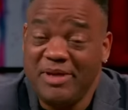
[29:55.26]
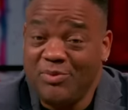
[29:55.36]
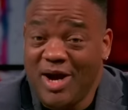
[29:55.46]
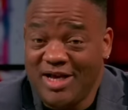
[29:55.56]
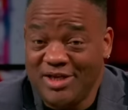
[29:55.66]

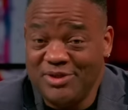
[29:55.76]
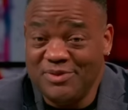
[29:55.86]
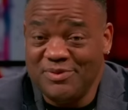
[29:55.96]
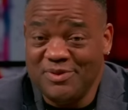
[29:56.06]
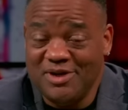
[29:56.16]

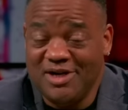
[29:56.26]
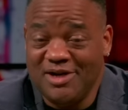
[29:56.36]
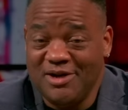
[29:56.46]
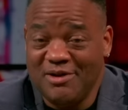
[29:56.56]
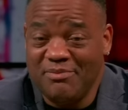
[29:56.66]
BYU
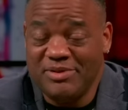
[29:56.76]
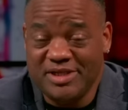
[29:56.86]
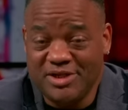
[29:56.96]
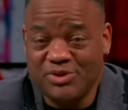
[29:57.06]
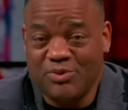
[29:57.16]

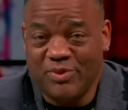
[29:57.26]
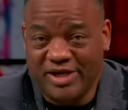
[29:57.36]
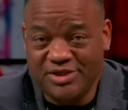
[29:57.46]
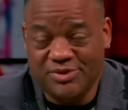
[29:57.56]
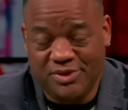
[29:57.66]
potential
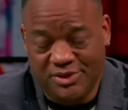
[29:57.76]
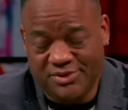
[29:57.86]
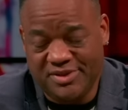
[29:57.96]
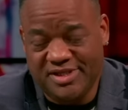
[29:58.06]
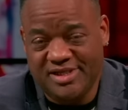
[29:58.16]
racial
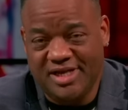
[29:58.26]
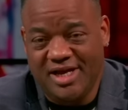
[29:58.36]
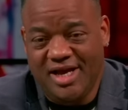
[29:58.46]
hoax.